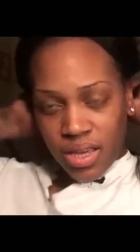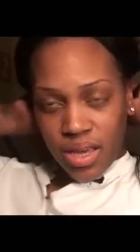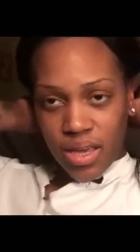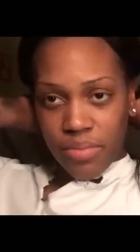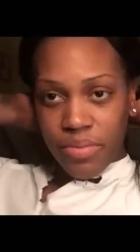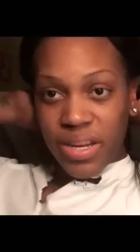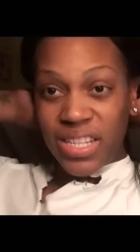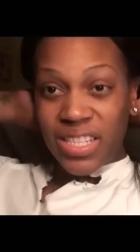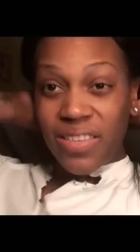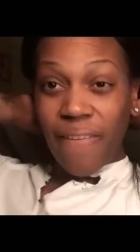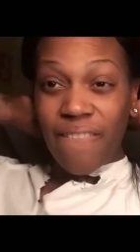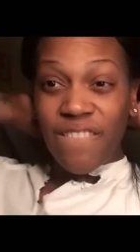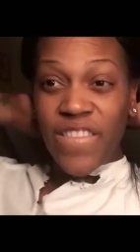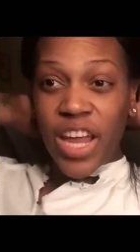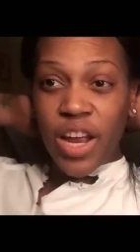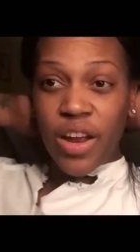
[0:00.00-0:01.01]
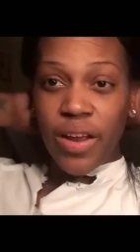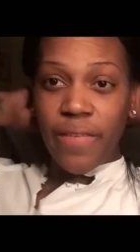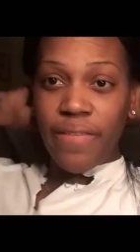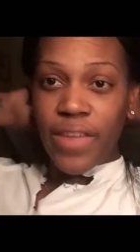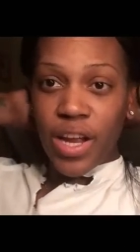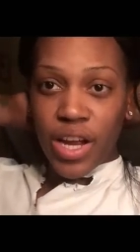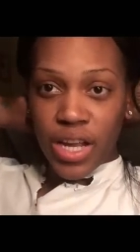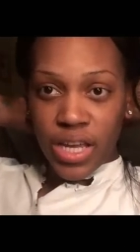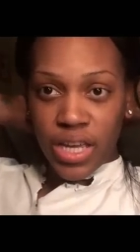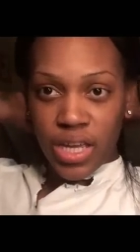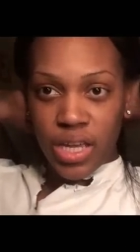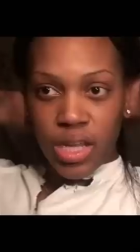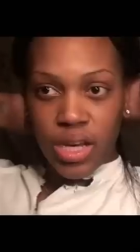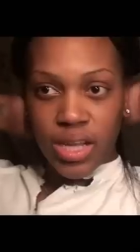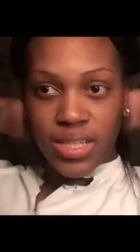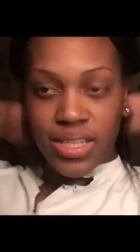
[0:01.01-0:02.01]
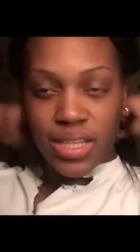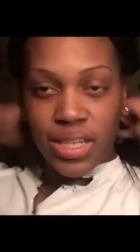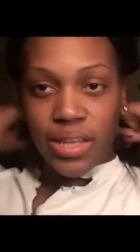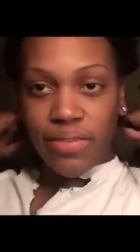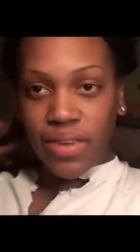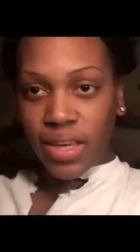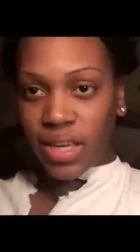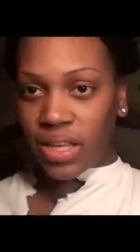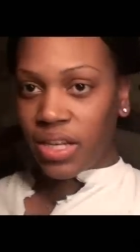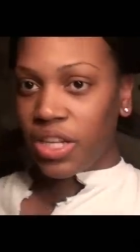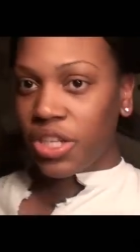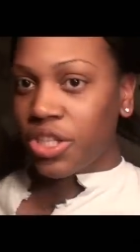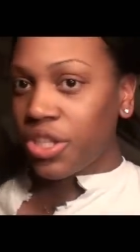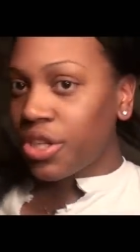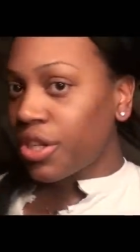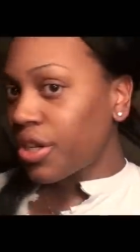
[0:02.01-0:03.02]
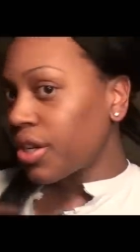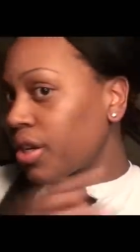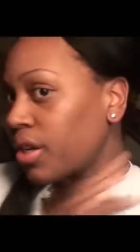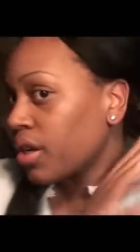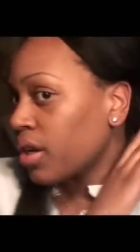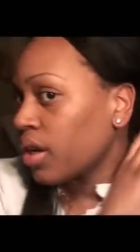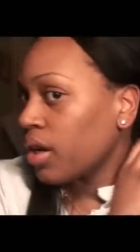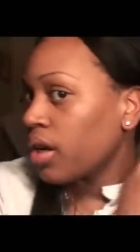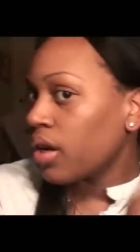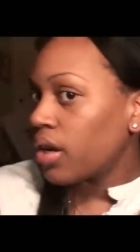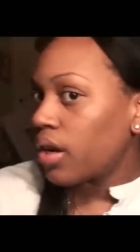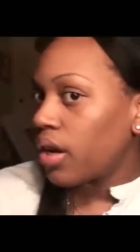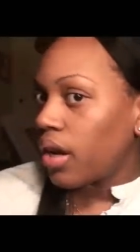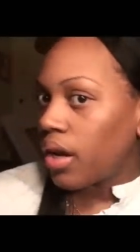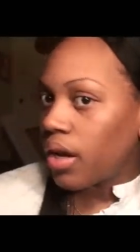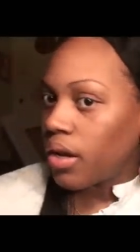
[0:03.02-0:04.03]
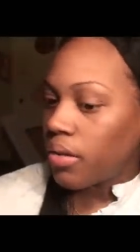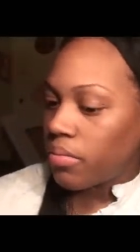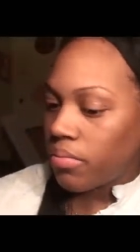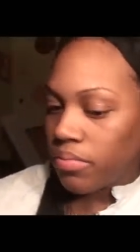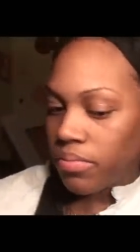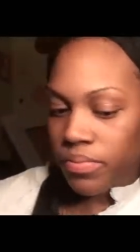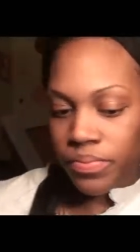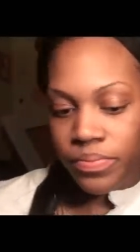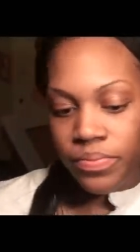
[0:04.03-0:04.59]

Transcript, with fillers: um, but it's very very good. It's a leave-in conditioner, um,